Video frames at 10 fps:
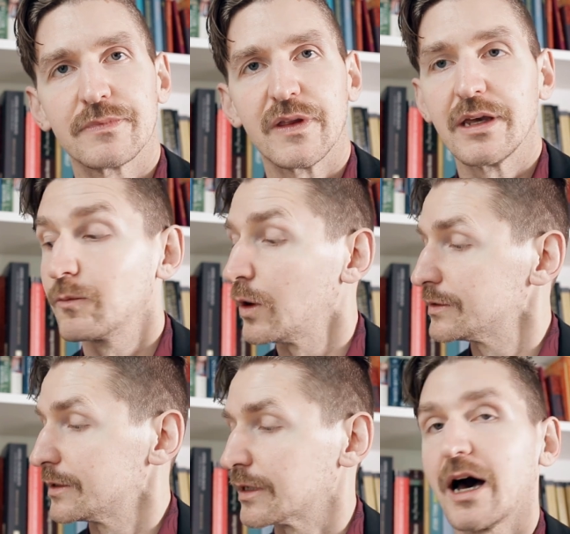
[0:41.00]
the
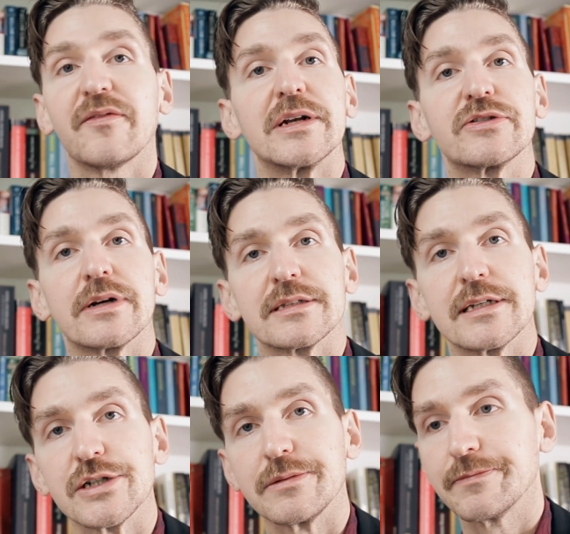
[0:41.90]
Walter Kaufmann
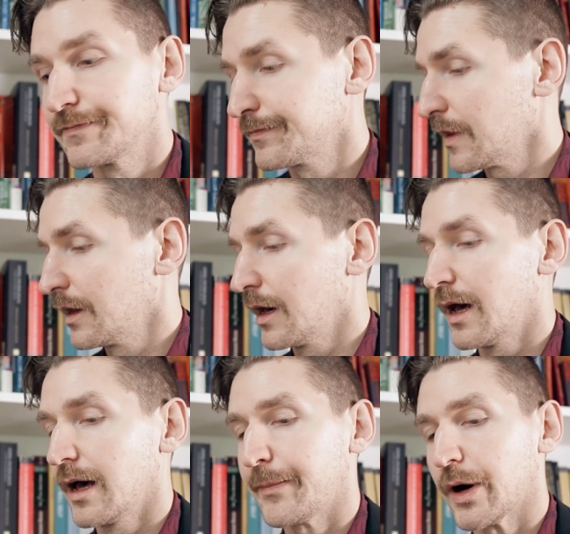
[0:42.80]
translation.
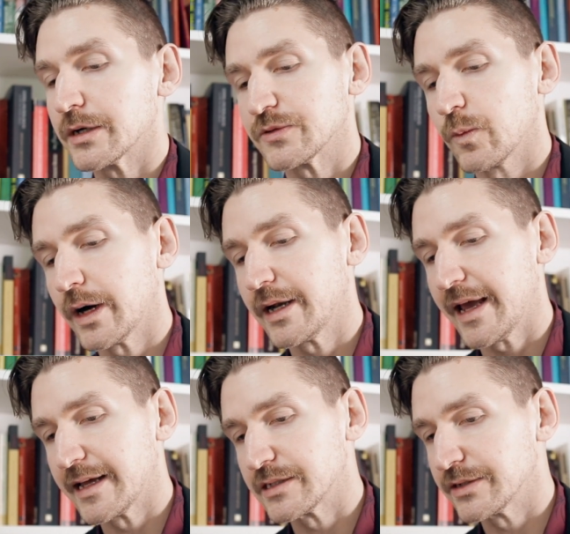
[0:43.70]
Parts 1
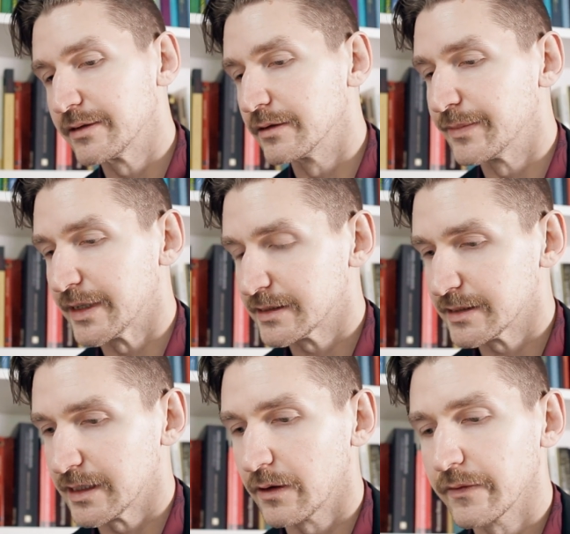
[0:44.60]
and 2, but
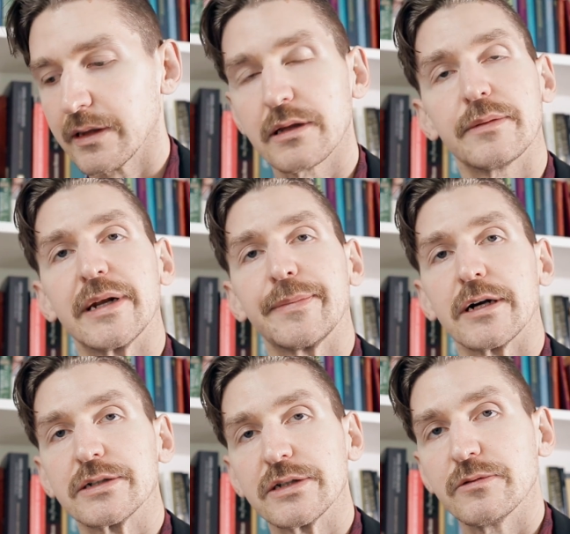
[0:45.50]
only a little bit of
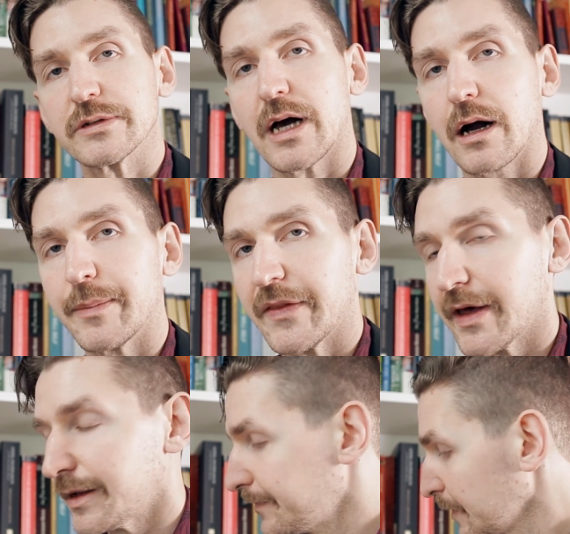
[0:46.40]
part 2. We'll talk about
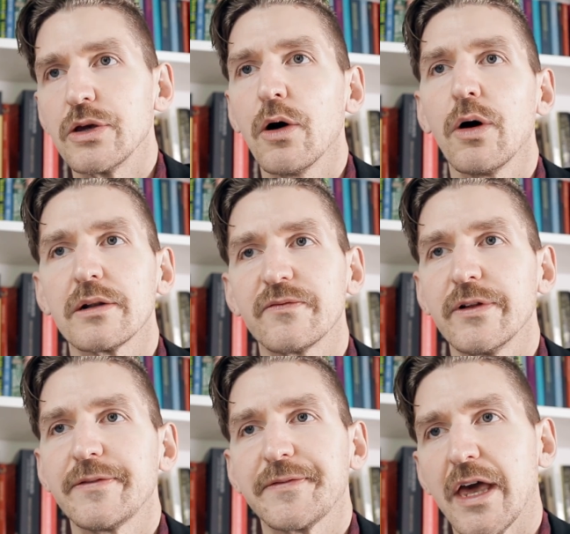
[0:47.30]
that. Johann
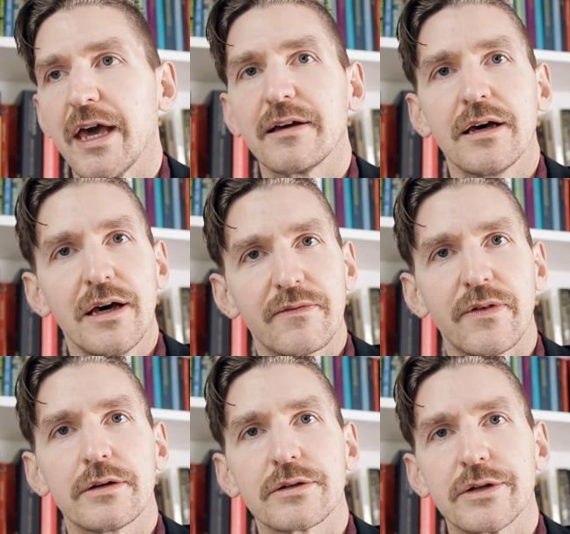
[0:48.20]
Wolfgang
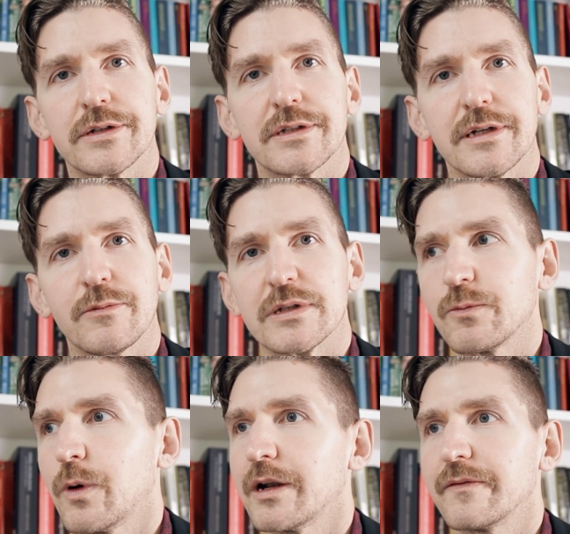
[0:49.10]
von Goethe was
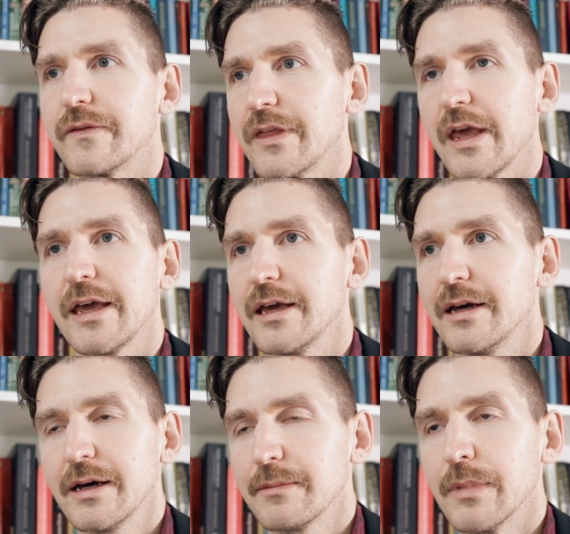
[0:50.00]
one of the
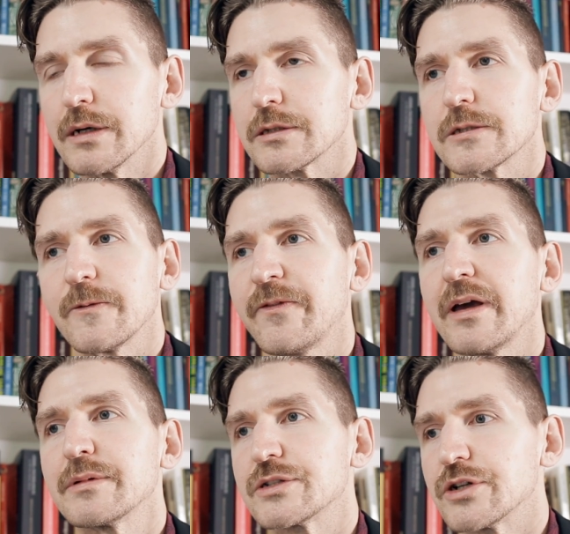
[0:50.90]
most
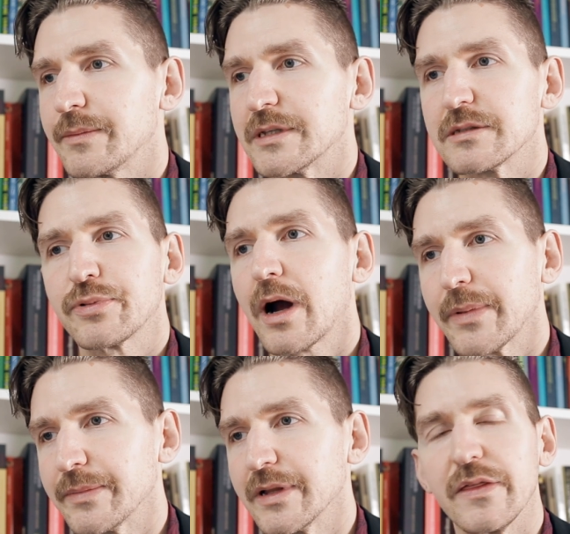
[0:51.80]
famous Germans,
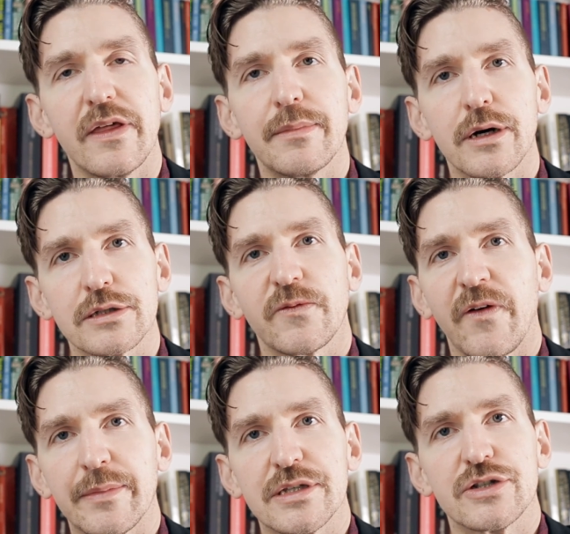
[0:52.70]
probably the most
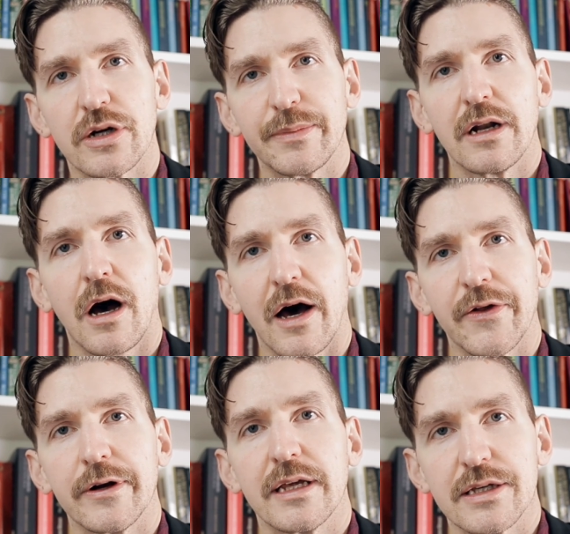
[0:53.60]
famous German
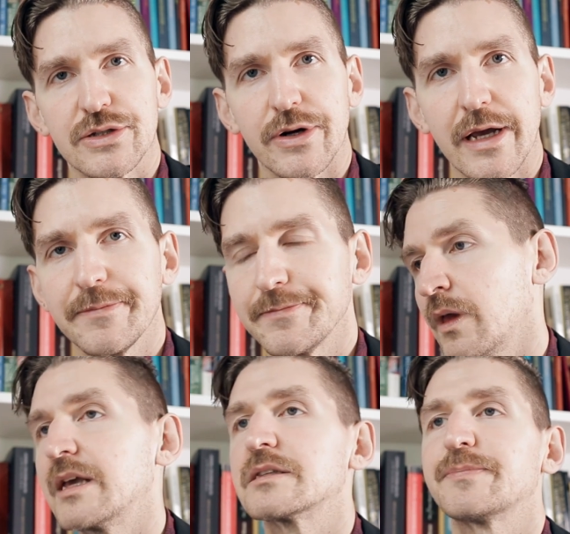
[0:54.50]
author in history.
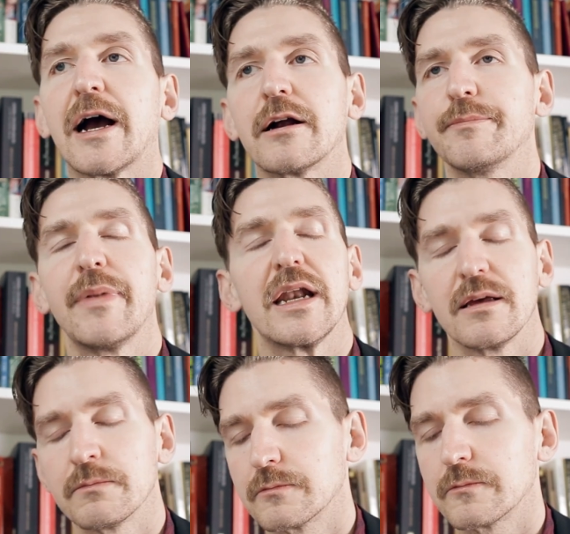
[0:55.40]
He inspired
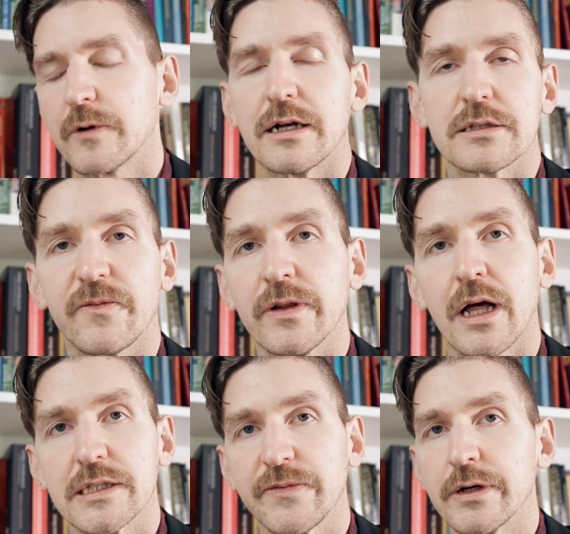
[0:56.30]
many writers and
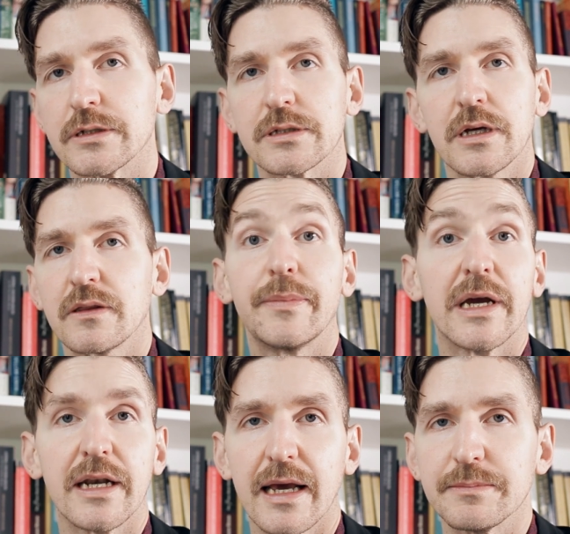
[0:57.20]
philosophers, the
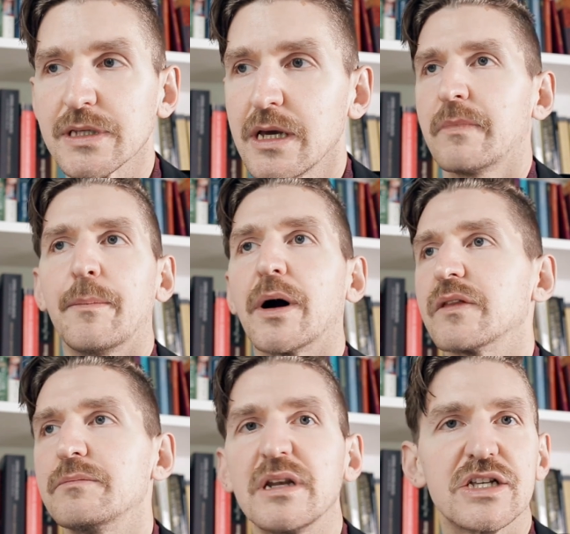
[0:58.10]
big names, among
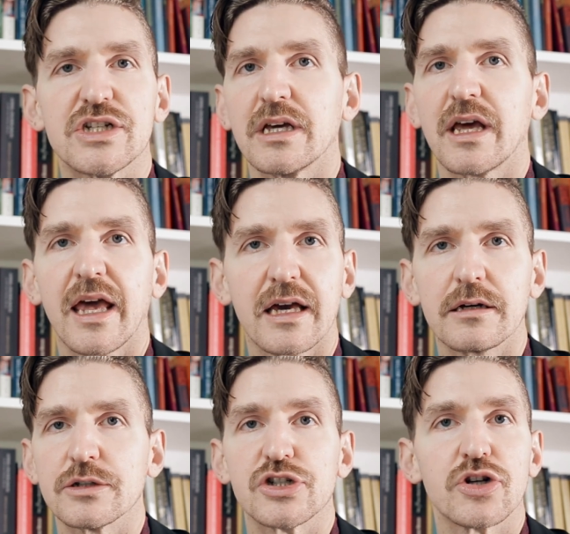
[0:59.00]
them Nietzsche,
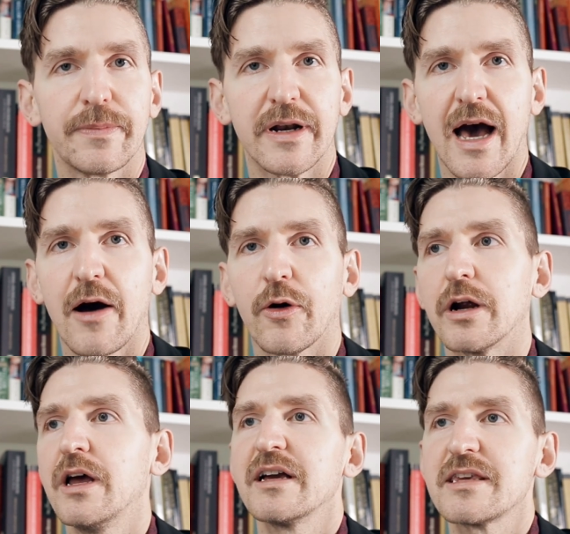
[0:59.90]
Hegel,
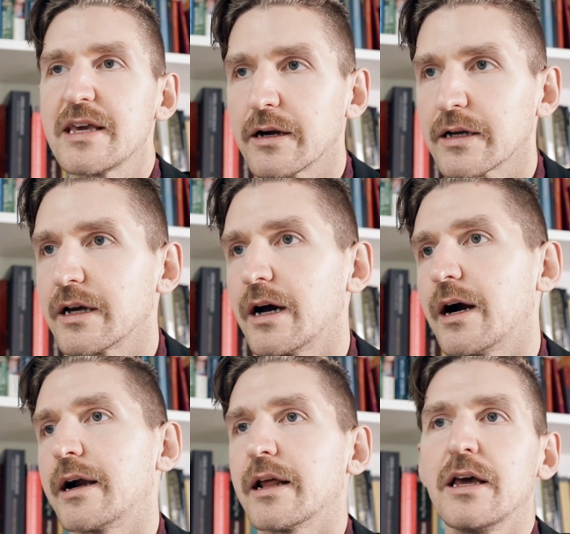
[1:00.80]
Schopenhauer,
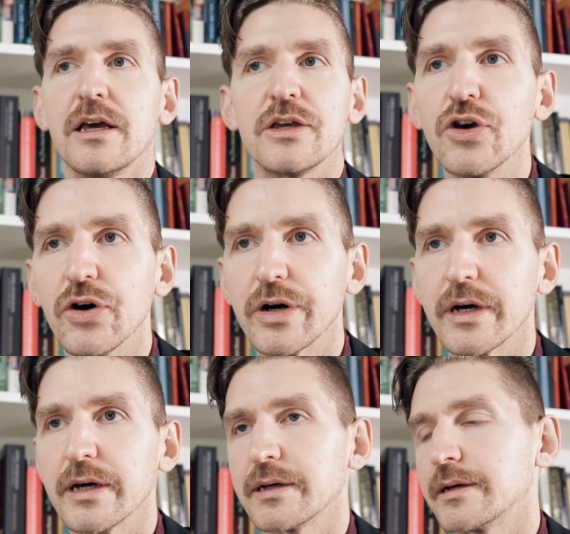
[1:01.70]
Kierkegaard,
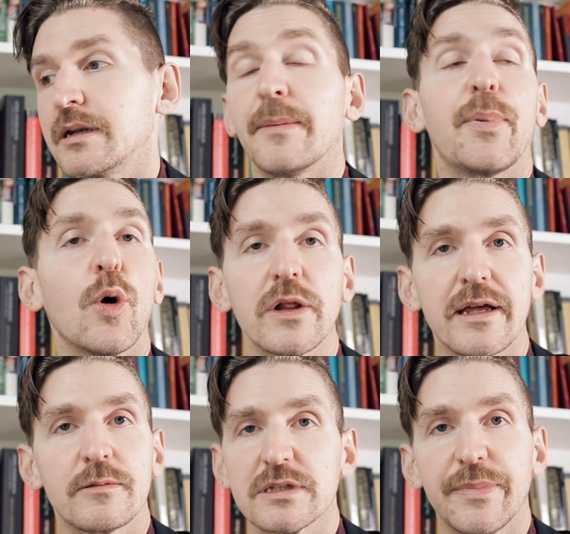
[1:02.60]
Jung.
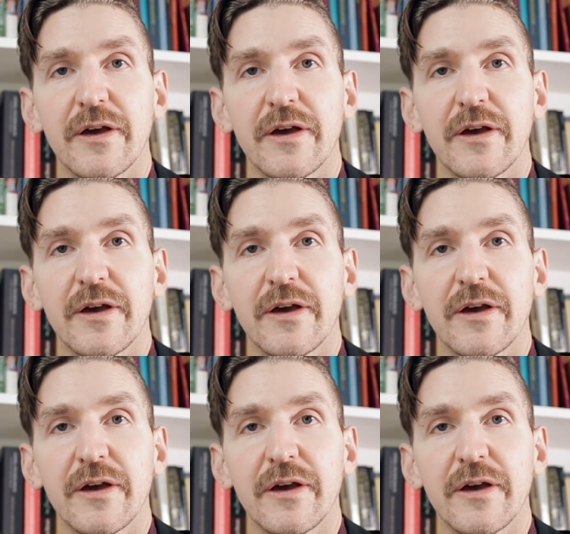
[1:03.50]
Napoleon was a